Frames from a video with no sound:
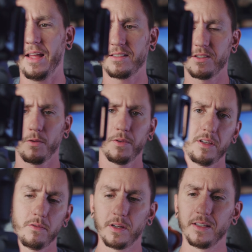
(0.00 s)
that's so
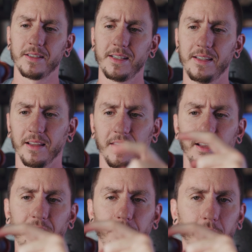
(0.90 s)
that you can see the
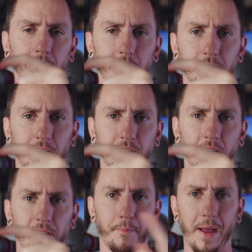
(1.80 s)
level that's
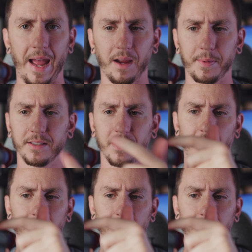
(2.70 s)
on the back, because